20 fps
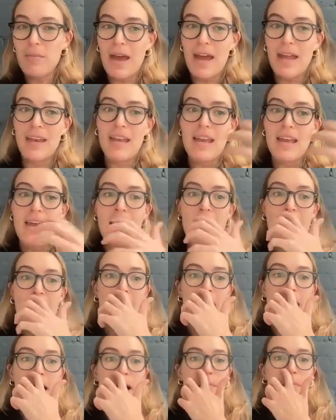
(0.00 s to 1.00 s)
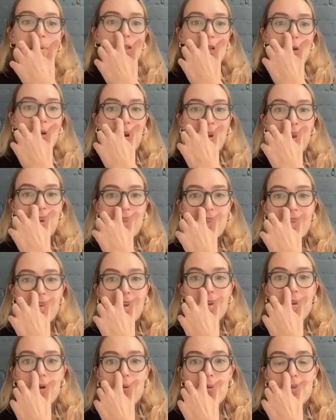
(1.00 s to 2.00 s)
men, to where I
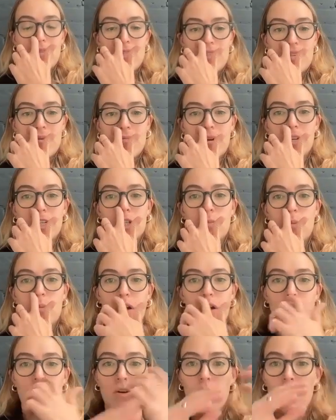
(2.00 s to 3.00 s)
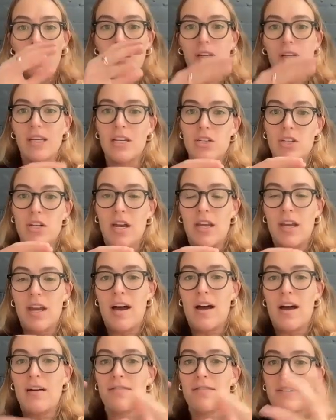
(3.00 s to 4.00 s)
think we see much more of a correlation
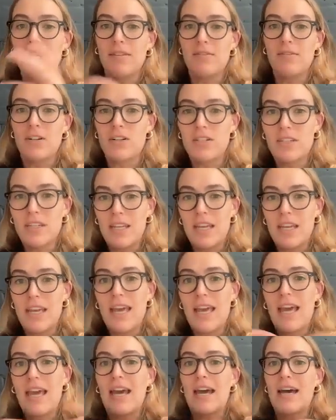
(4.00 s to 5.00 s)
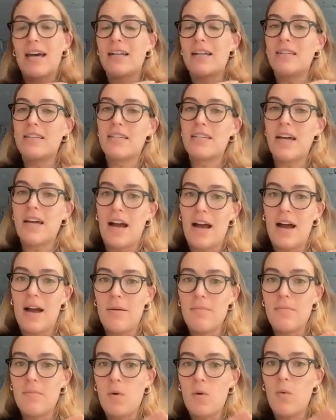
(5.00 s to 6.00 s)
of diversity and
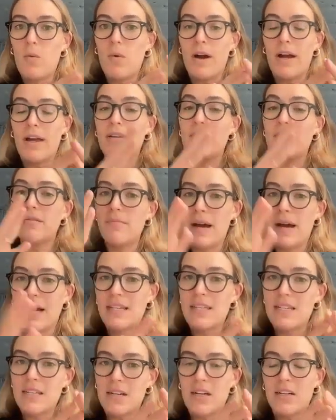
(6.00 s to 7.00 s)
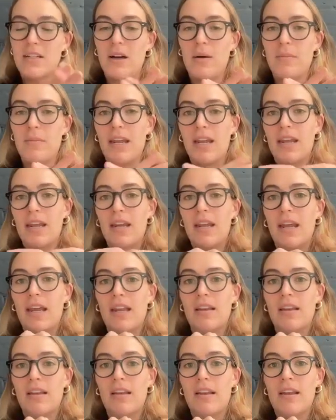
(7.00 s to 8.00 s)
one bacteria dominated
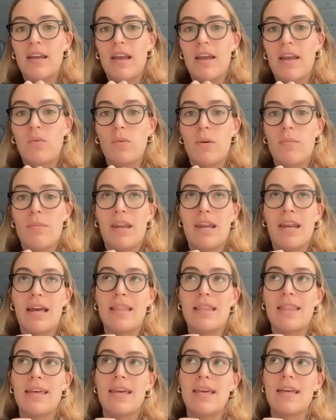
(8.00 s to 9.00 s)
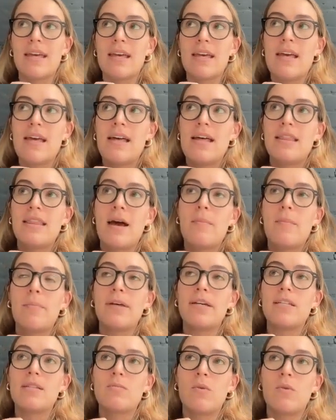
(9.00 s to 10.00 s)
in women. And I think that
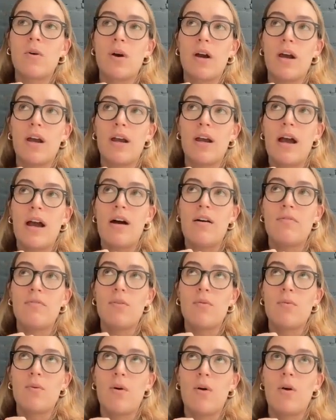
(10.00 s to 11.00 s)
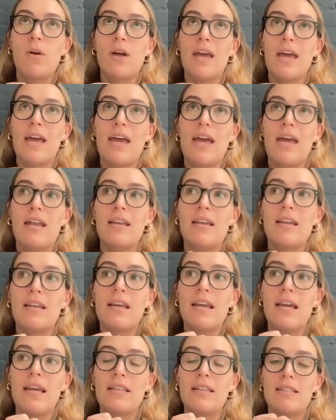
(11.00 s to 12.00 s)
plays more of a role in
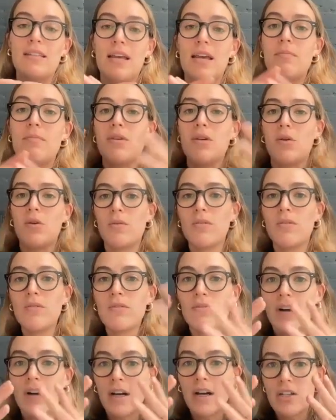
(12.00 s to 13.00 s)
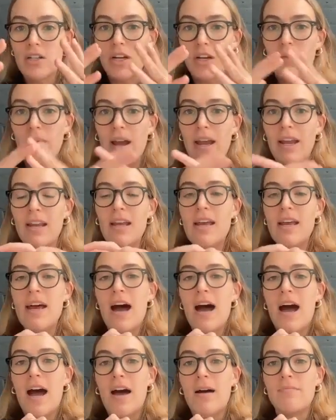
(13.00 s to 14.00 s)
its immune function, right?
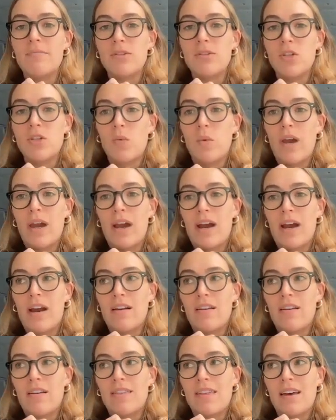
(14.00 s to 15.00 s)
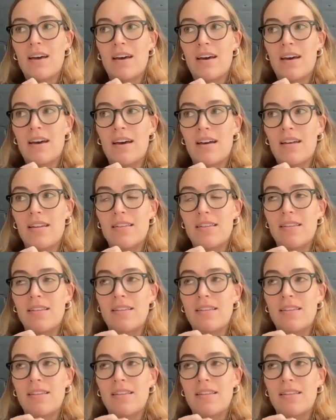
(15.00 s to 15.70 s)
To where the